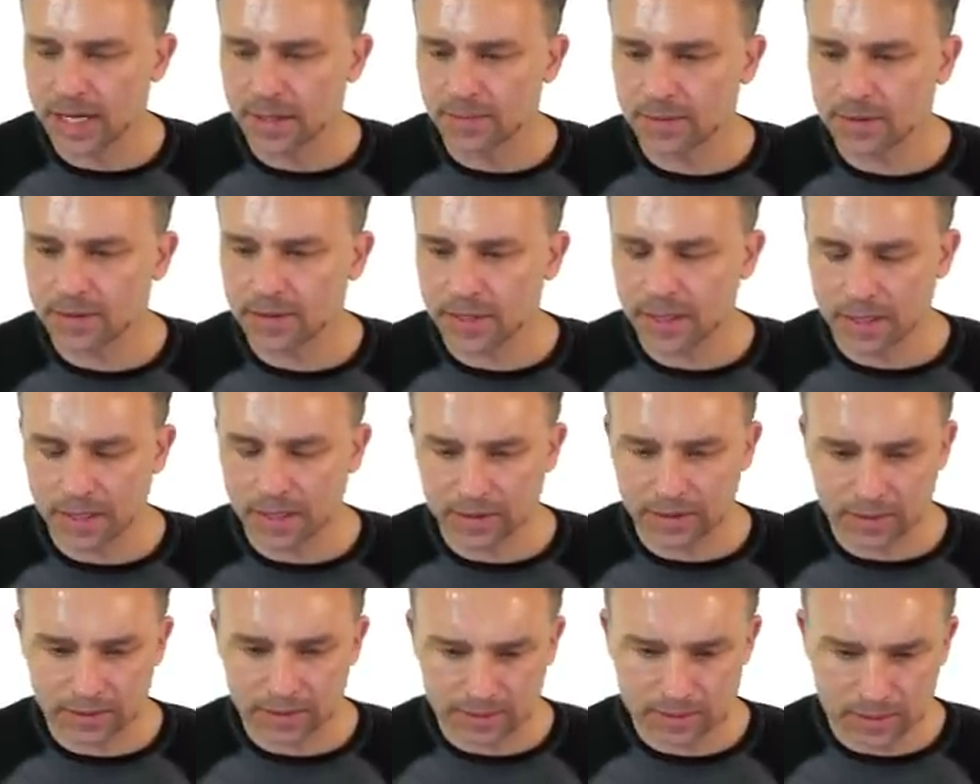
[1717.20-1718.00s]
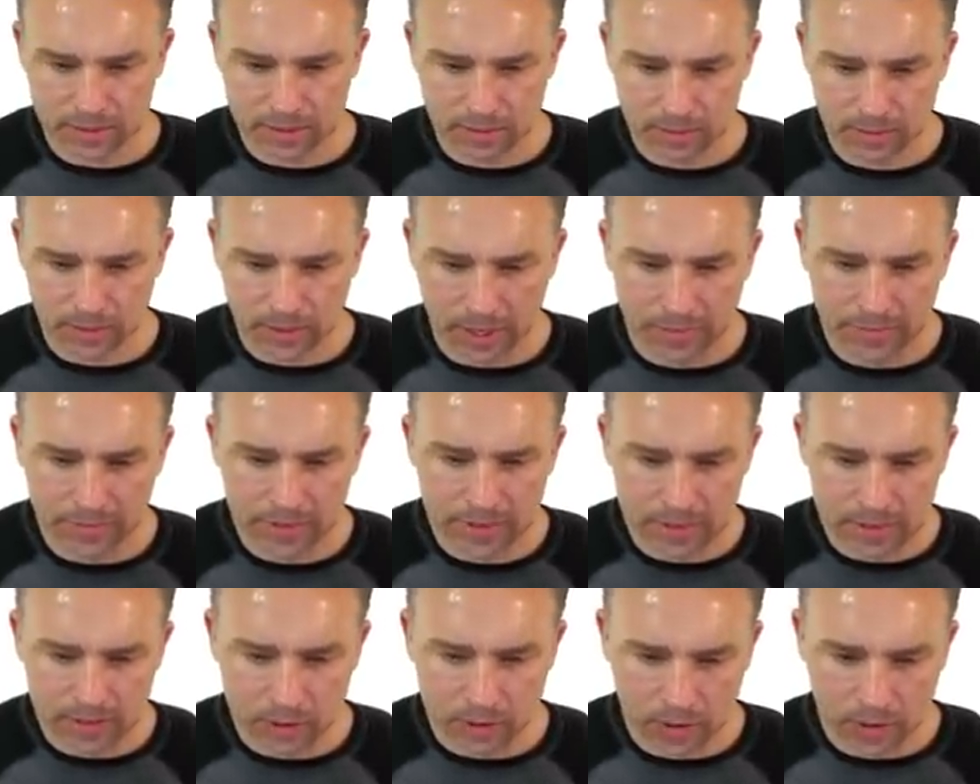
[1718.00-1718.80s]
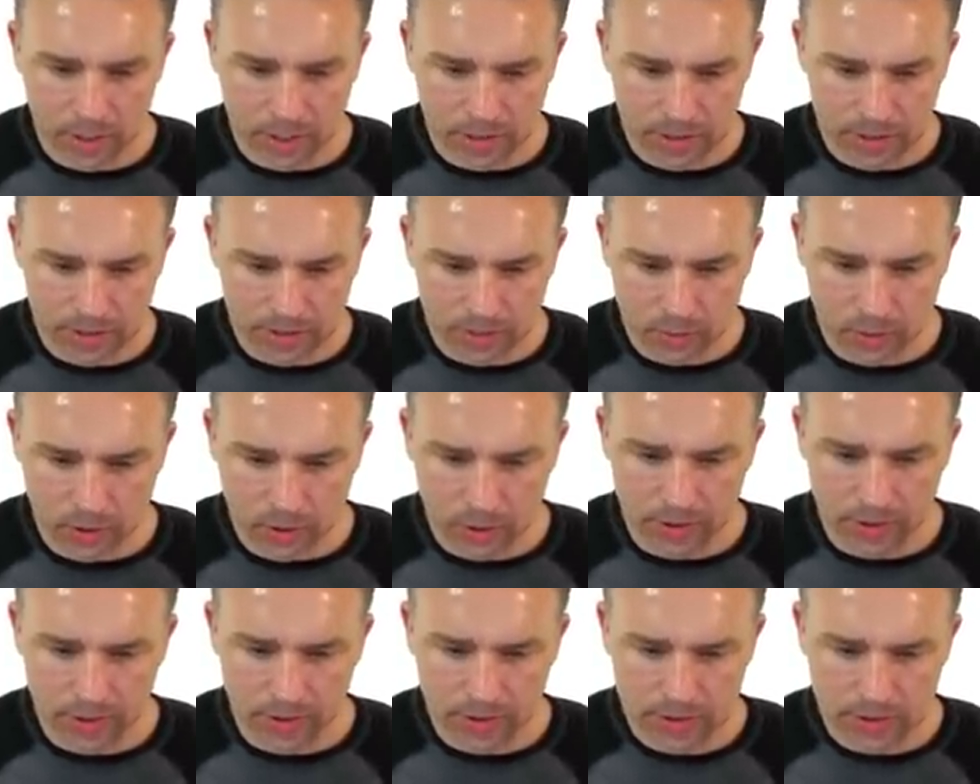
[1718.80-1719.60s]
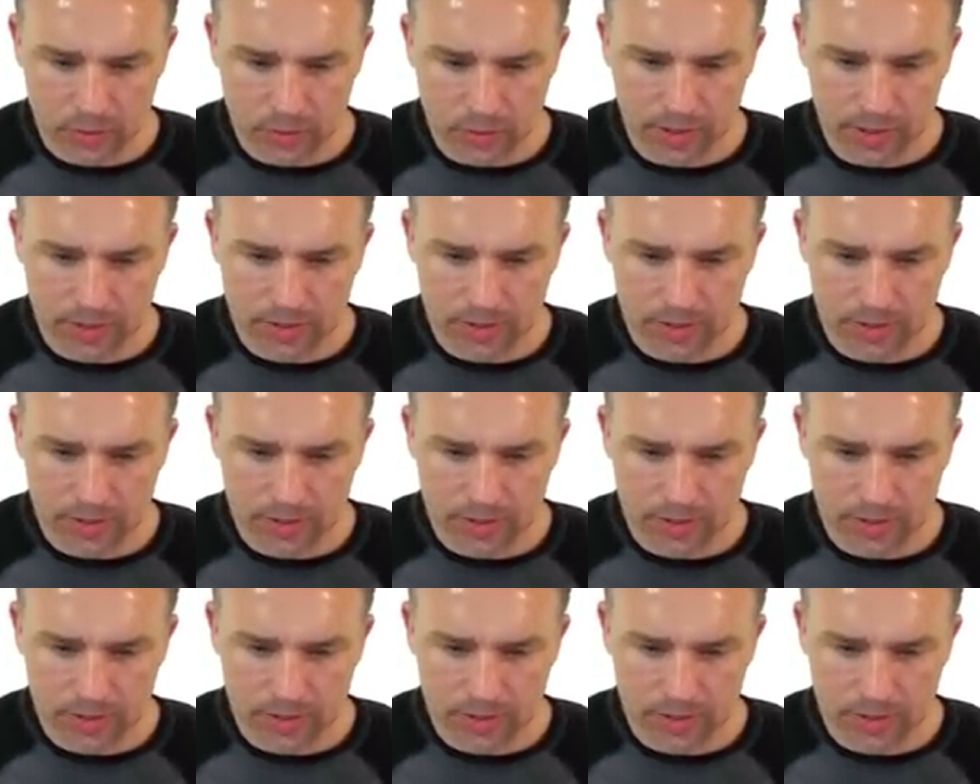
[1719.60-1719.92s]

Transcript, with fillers: thing. So I have these creations. We'll go into this one. This